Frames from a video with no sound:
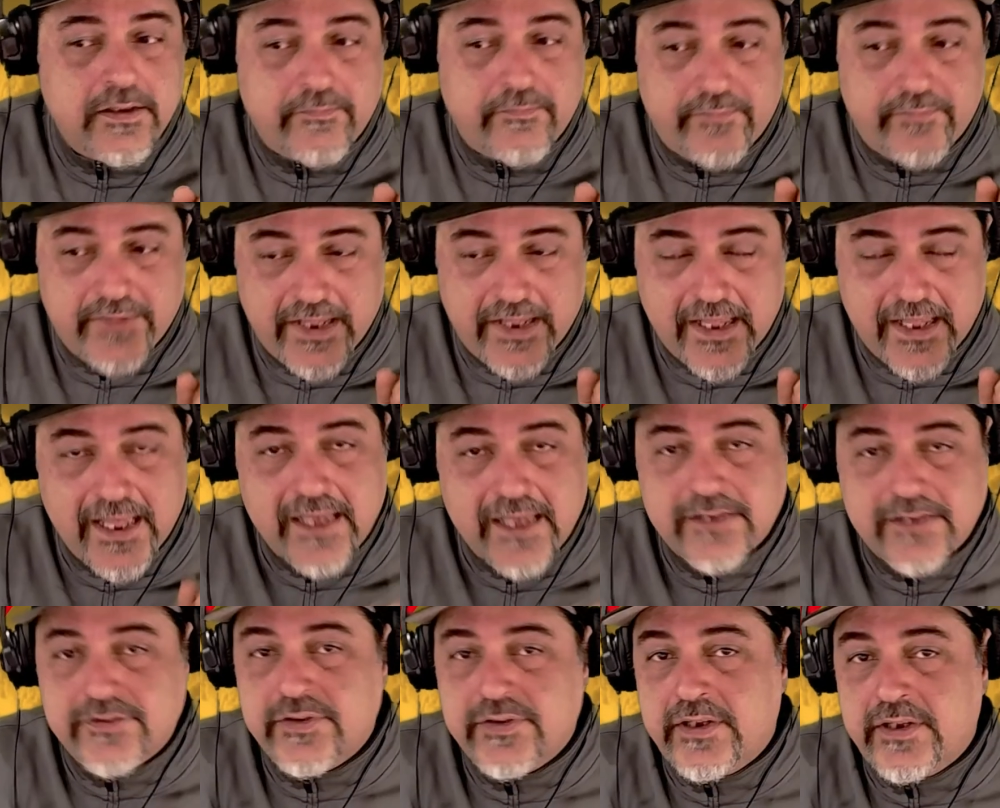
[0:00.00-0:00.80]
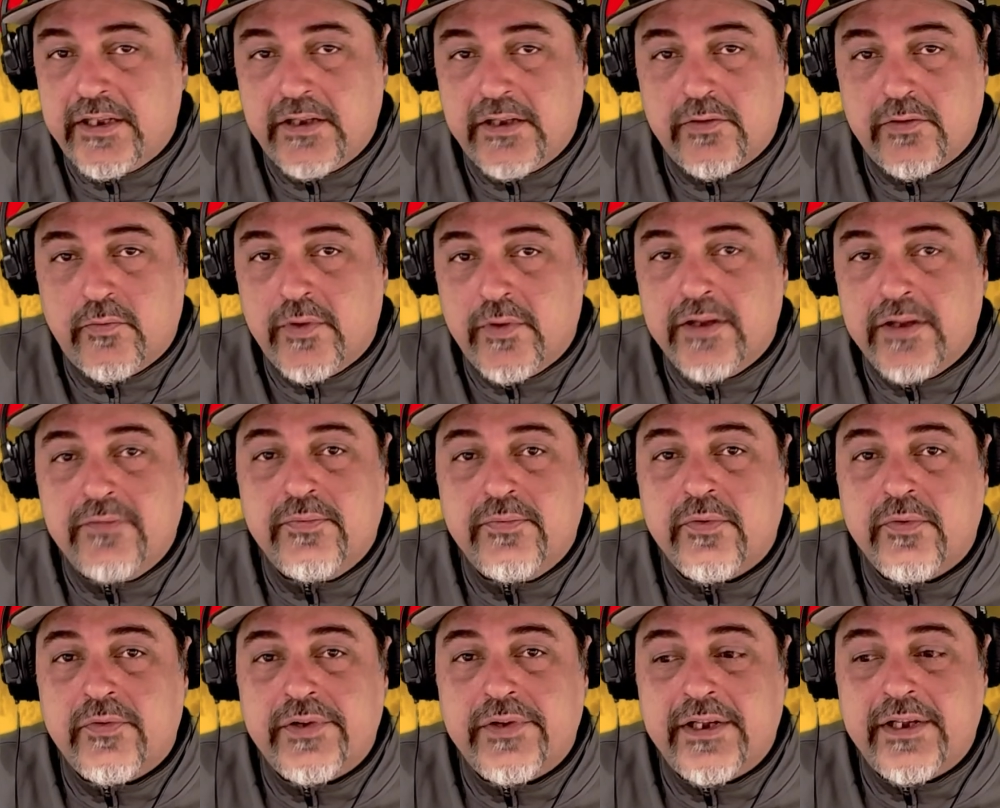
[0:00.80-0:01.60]
they actually went
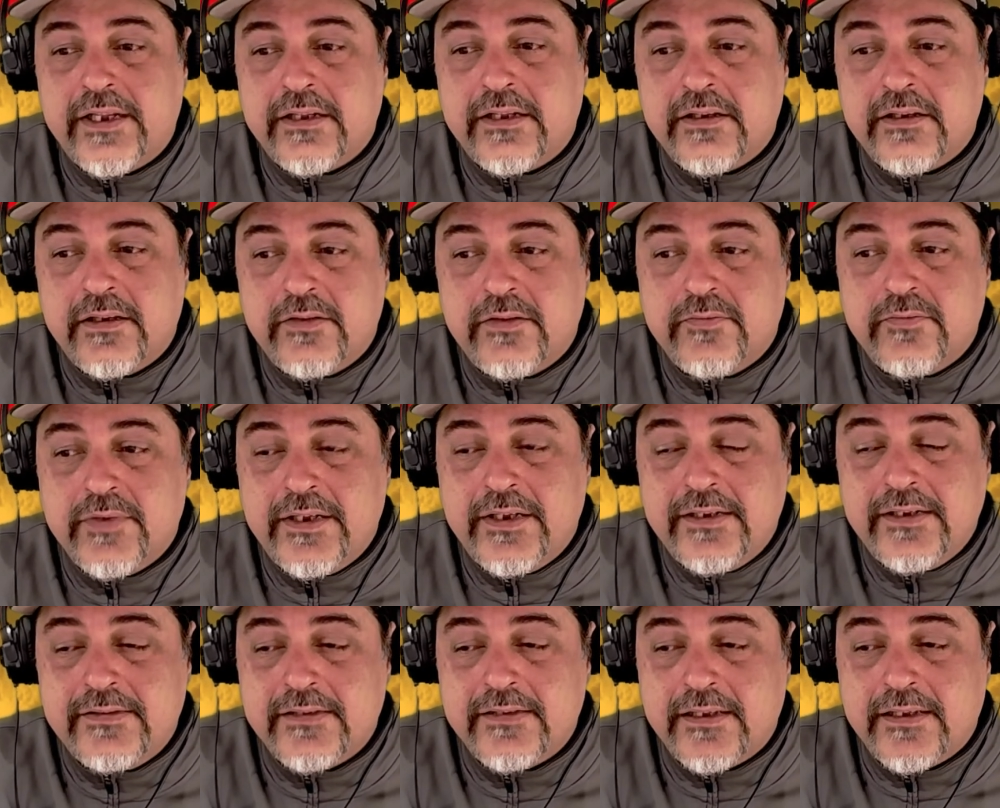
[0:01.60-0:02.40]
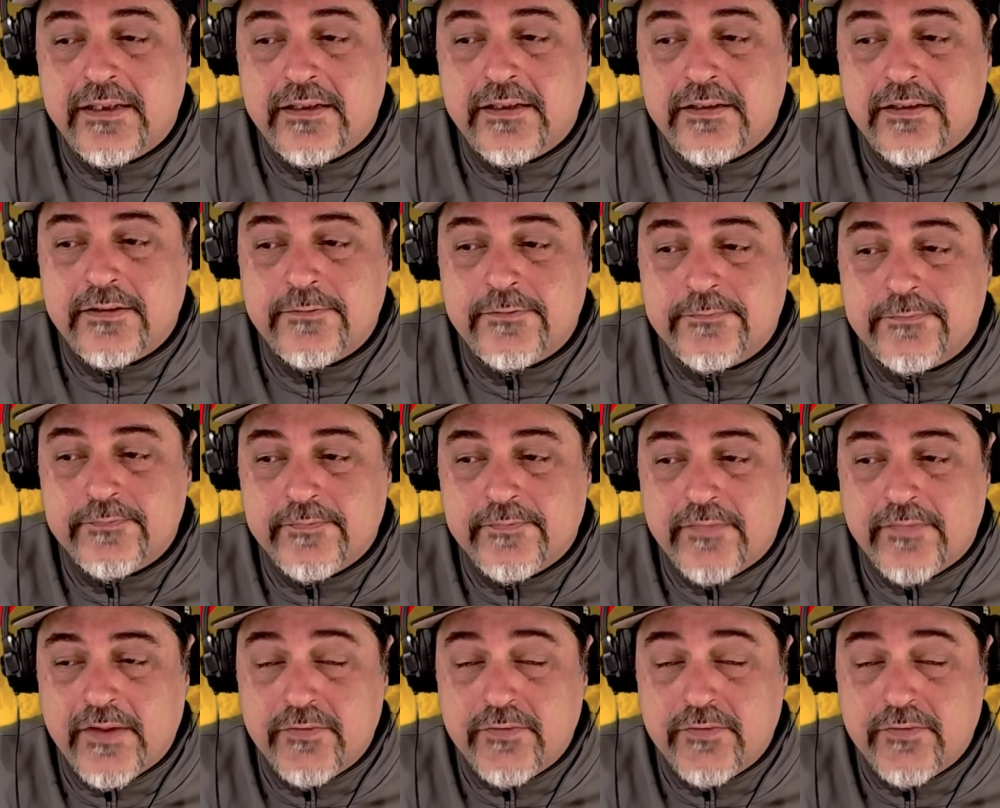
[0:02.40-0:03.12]
for it and, and released and, and